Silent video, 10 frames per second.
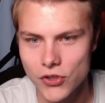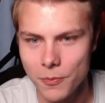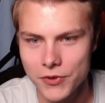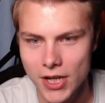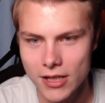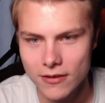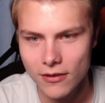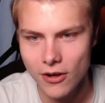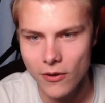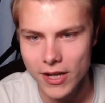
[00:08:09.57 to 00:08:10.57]
jets.
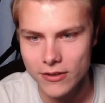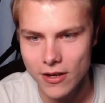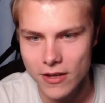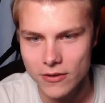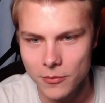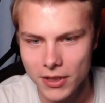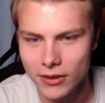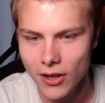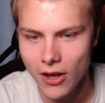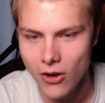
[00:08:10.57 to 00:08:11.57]
Oh, that's awesome. I
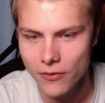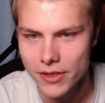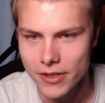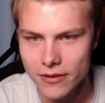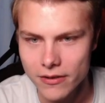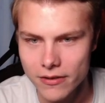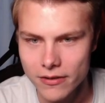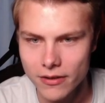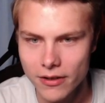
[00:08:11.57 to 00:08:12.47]
love this. I love